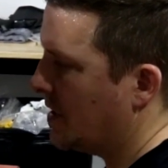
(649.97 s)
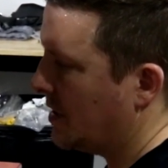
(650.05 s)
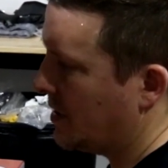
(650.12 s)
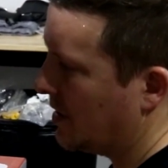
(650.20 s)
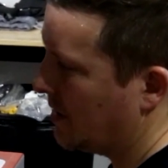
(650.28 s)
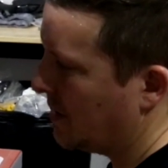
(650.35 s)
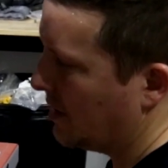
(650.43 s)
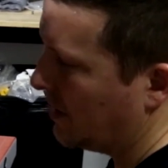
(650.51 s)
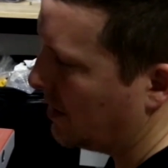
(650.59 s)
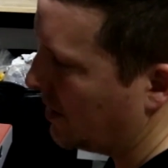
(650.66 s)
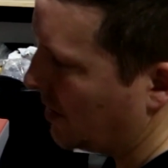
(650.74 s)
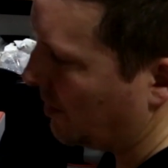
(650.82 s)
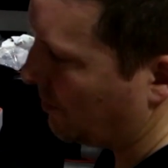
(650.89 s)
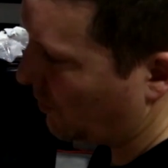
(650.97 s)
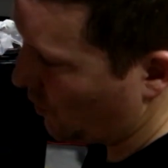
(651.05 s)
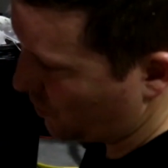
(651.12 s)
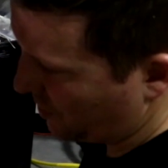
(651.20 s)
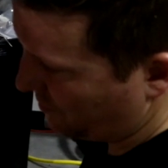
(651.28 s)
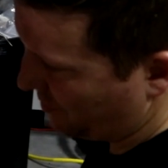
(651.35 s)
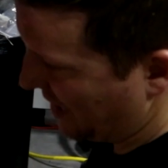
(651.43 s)
it. Push
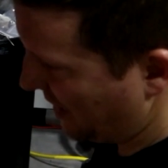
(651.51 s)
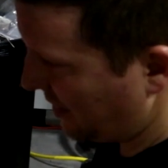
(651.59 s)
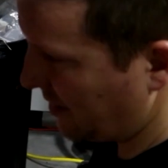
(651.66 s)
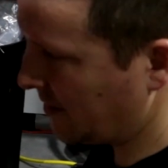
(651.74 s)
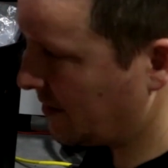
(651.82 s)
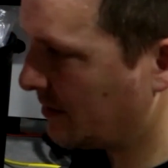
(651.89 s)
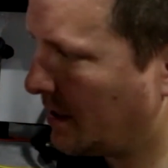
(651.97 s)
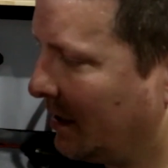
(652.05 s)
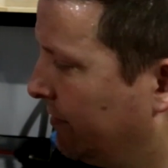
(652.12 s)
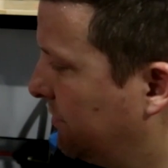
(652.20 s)
it back. See,